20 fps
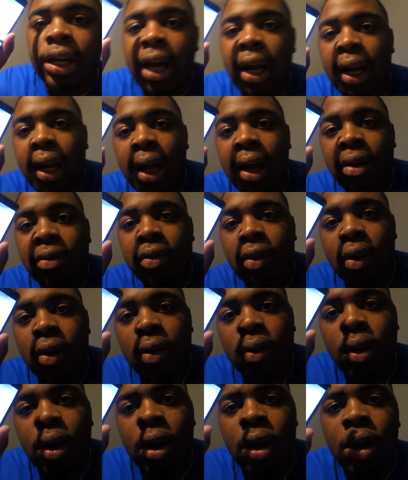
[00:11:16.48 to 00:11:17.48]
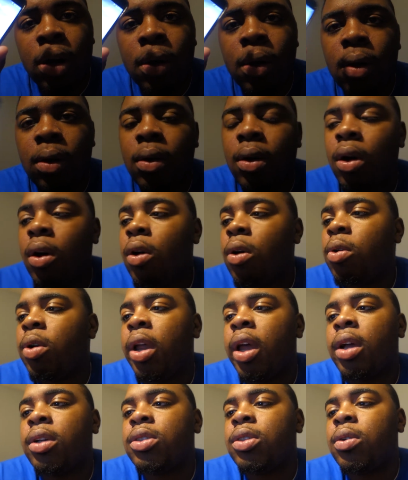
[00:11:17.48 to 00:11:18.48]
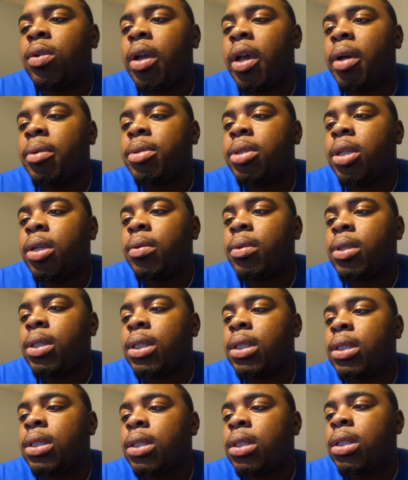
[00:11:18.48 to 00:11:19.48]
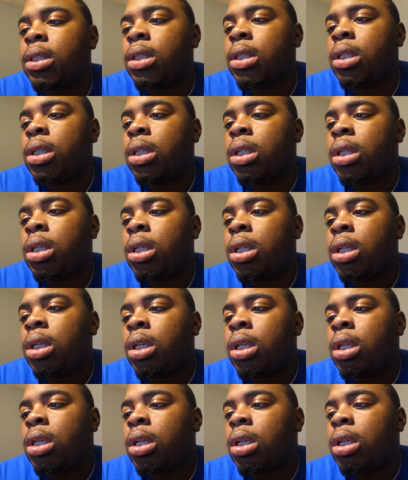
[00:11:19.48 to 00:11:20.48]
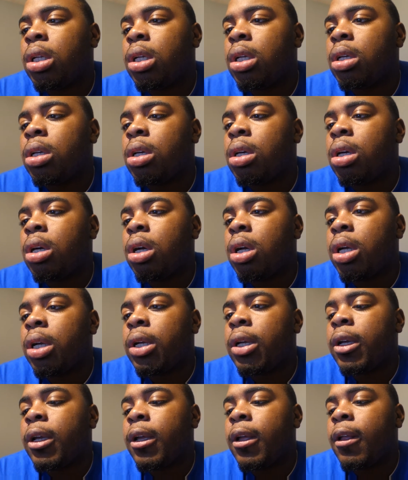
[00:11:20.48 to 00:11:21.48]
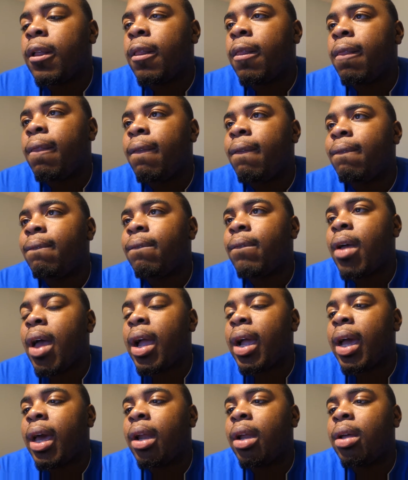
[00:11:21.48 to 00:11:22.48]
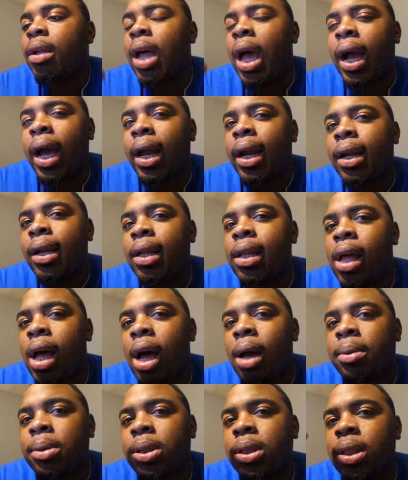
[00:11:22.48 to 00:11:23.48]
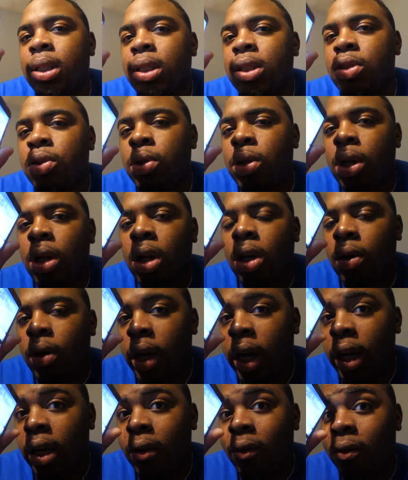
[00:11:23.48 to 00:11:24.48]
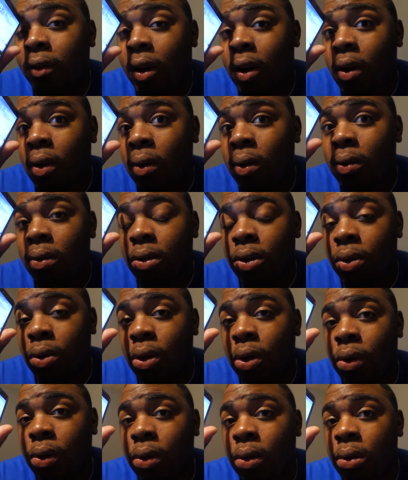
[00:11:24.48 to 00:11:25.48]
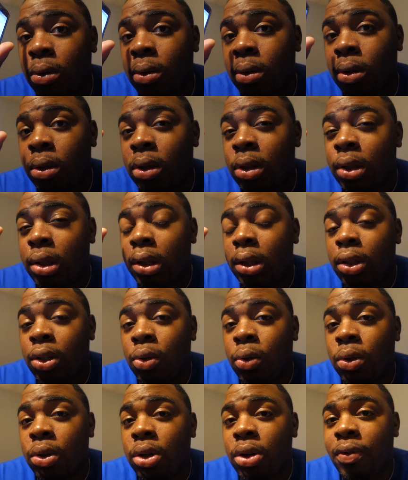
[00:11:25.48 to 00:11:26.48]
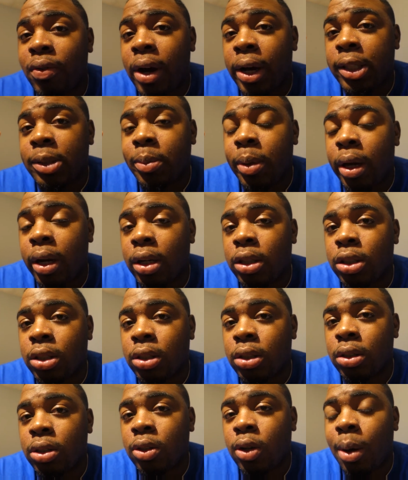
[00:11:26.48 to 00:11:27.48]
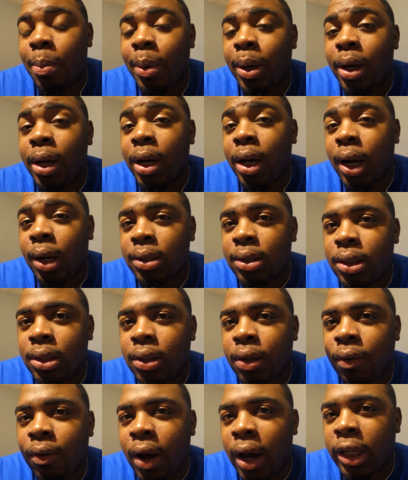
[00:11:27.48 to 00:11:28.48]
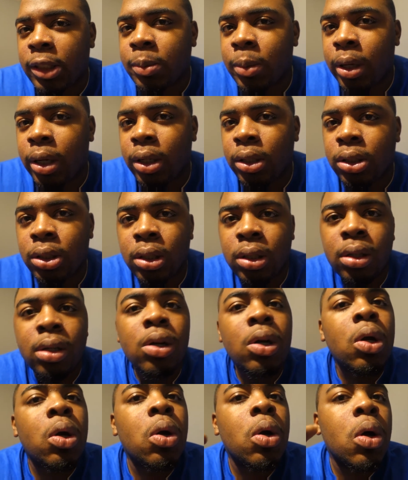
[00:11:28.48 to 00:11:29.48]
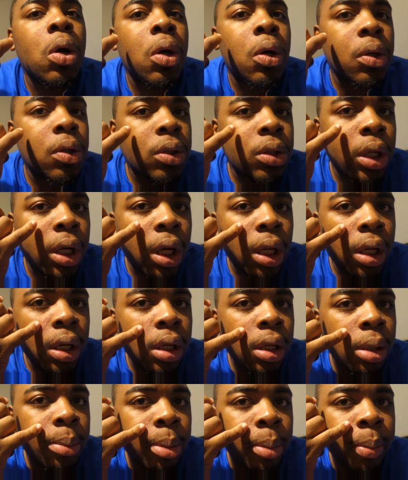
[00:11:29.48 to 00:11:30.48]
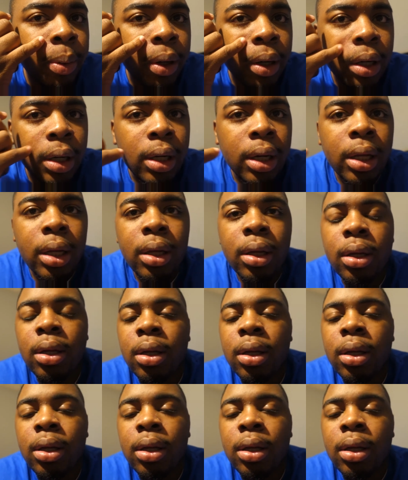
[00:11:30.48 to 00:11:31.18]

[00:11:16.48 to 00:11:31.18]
got a locked phone. Girl going home now, so now I'm stuck with this. Alright. I got a I got another option because you can locate the phone through Google doing the device manager. So I'm gonna hook it up to the device manager. Skin looking a little bit better today.